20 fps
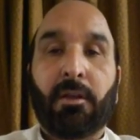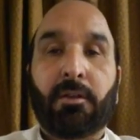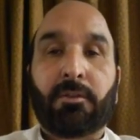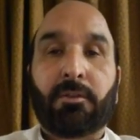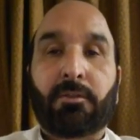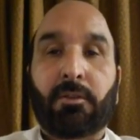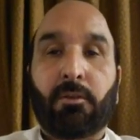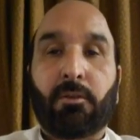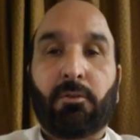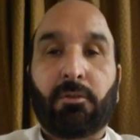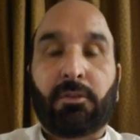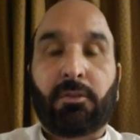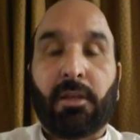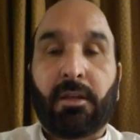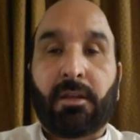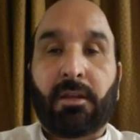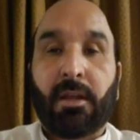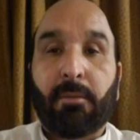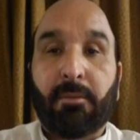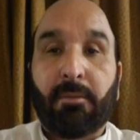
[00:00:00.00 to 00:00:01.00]
so
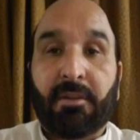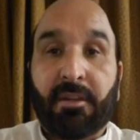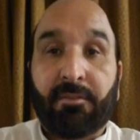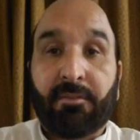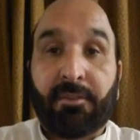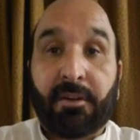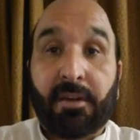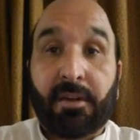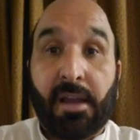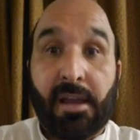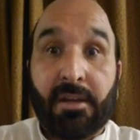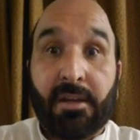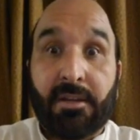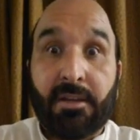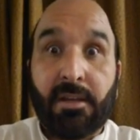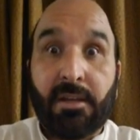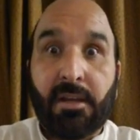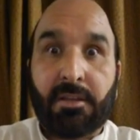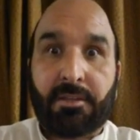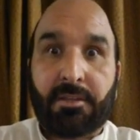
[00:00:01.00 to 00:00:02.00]
there can be different
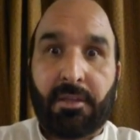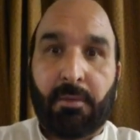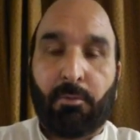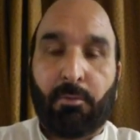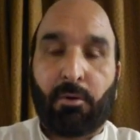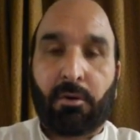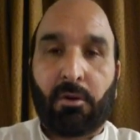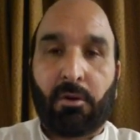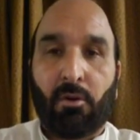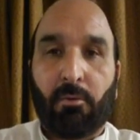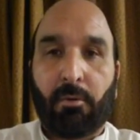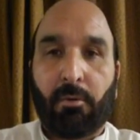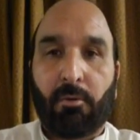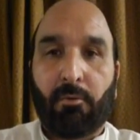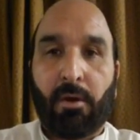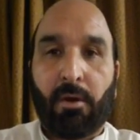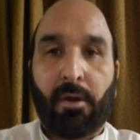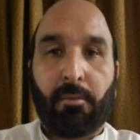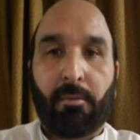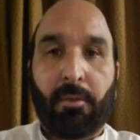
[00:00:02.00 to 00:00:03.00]
ideas about global
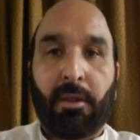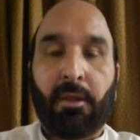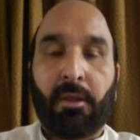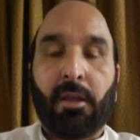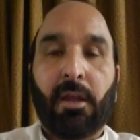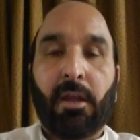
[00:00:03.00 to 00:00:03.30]
warming,